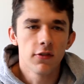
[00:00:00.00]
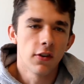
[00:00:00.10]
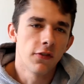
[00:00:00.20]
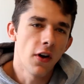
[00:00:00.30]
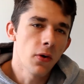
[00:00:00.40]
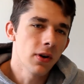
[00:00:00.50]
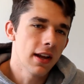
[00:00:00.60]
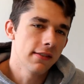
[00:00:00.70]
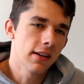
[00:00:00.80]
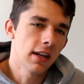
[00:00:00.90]
your phone
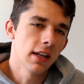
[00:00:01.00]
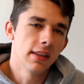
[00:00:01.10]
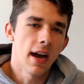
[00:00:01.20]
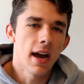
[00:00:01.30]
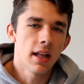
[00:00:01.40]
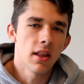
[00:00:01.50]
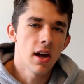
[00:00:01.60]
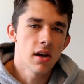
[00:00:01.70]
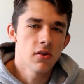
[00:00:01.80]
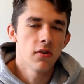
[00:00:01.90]
isn't gonna die a
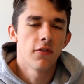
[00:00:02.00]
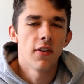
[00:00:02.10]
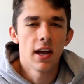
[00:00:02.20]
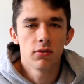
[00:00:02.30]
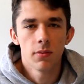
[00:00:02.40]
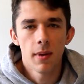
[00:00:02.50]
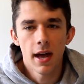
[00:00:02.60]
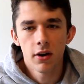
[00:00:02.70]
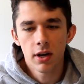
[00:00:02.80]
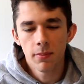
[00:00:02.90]
lot fast with battery.